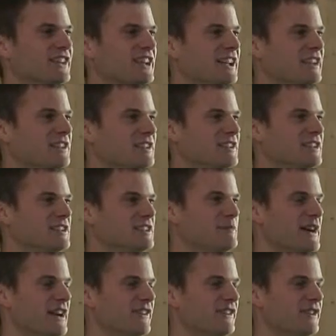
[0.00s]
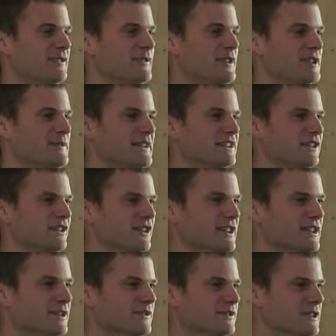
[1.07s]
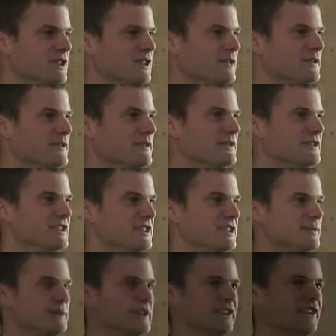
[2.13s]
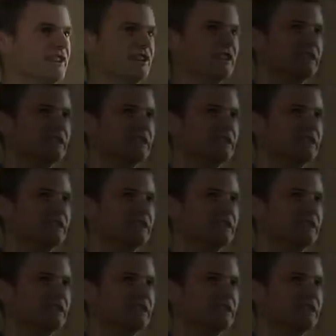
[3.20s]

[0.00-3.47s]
and maths is a fundamental skill for a lot of different disciplines.